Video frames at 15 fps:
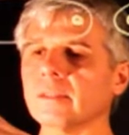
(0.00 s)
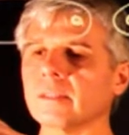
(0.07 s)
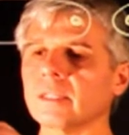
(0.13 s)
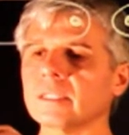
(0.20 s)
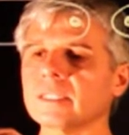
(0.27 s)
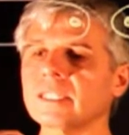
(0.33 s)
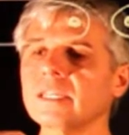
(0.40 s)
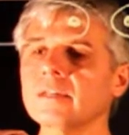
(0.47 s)

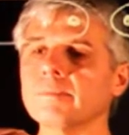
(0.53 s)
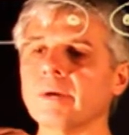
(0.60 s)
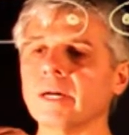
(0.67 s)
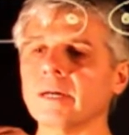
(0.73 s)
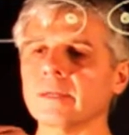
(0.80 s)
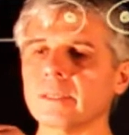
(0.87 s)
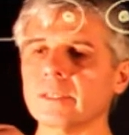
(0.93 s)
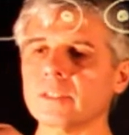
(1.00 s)
that
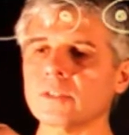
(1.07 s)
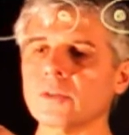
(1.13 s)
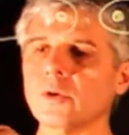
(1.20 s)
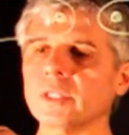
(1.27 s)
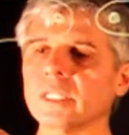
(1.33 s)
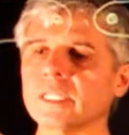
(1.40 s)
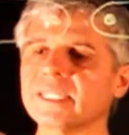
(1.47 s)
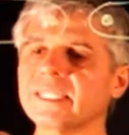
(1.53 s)
sigma is
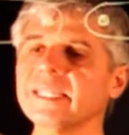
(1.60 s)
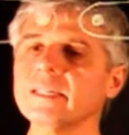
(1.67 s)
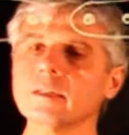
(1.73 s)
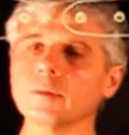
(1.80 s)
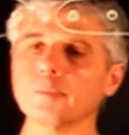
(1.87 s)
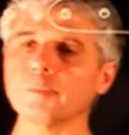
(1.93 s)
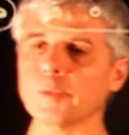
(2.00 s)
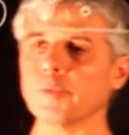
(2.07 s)
not a
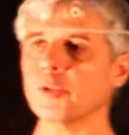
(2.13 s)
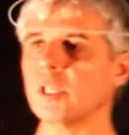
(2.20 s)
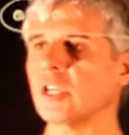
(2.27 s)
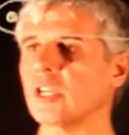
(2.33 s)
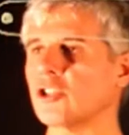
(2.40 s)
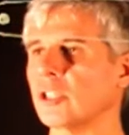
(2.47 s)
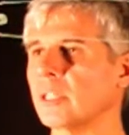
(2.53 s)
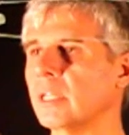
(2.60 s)
single
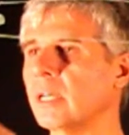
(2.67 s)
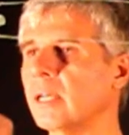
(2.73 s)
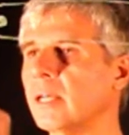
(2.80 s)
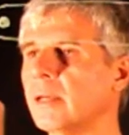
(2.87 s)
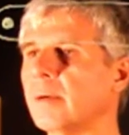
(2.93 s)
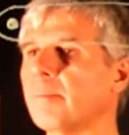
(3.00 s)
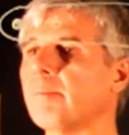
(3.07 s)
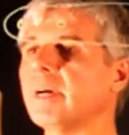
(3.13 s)
permutation,
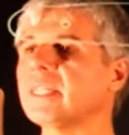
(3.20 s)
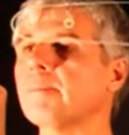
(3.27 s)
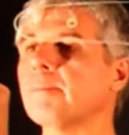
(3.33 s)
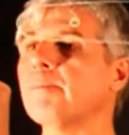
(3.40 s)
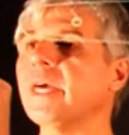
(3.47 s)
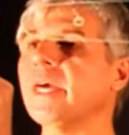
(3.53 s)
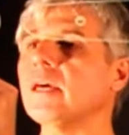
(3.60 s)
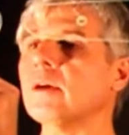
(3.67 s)
but a
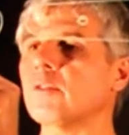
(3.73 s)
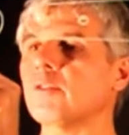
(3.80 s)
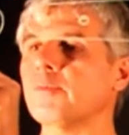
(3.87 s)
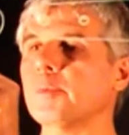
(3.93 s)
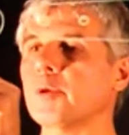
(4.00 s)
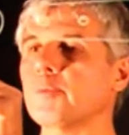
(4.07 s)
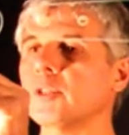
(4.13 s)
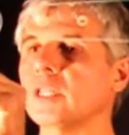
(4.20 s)
pair of
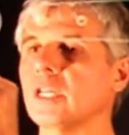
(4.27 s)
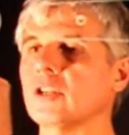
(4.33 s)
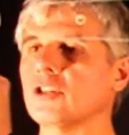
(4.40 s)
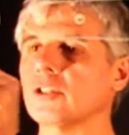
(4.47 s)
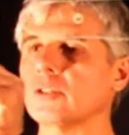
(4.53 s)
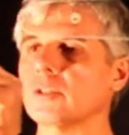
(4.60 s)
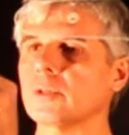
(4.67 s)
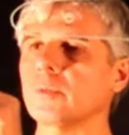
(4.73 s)

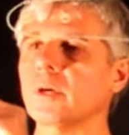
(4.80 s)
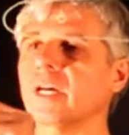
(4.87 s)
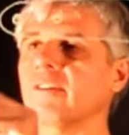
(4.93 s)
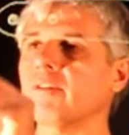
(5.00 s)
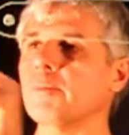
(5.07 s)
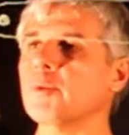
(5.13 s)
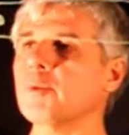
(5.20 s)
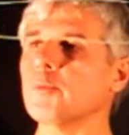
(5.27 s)
permutations. So we have
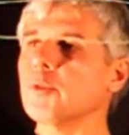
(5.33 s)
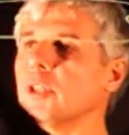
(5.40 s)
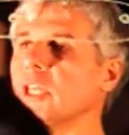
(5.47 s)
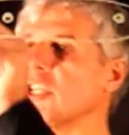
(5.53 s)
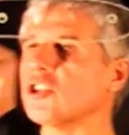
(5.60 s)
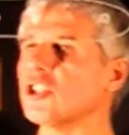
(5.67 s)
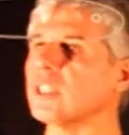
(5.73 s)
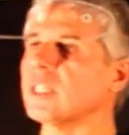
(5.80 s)
a
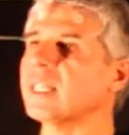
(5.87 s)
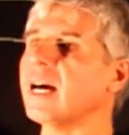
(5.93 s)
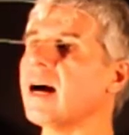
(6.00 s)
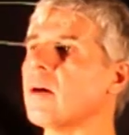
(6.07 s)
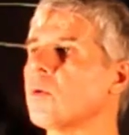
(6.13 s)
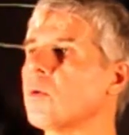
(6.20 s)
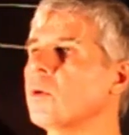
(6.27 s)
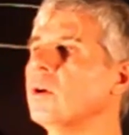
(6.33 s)
permutation
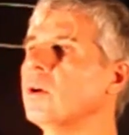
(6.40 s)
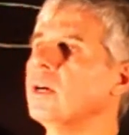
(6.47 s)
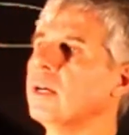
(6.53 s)
tau